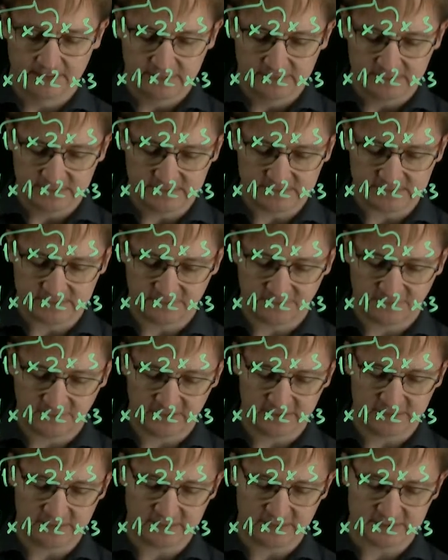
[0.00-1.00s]
is
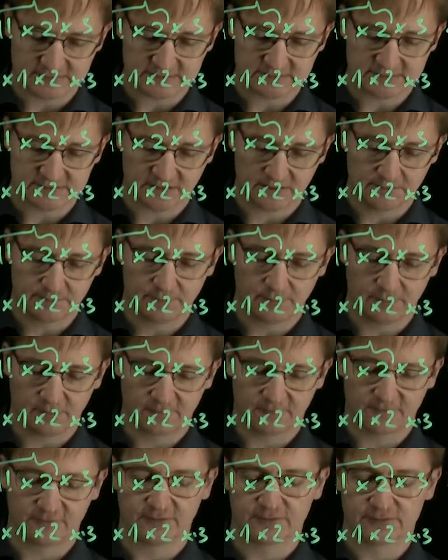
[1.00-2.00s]
defined as a sum
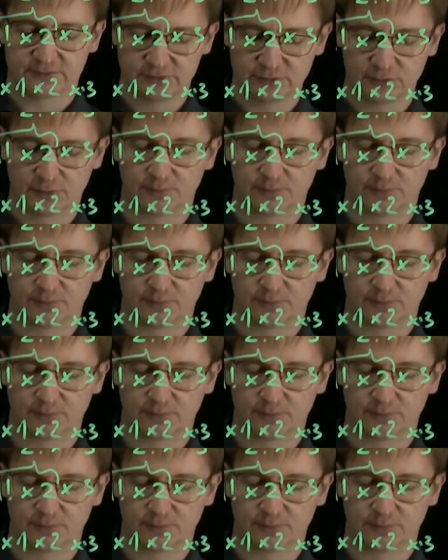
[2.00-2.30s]
of 2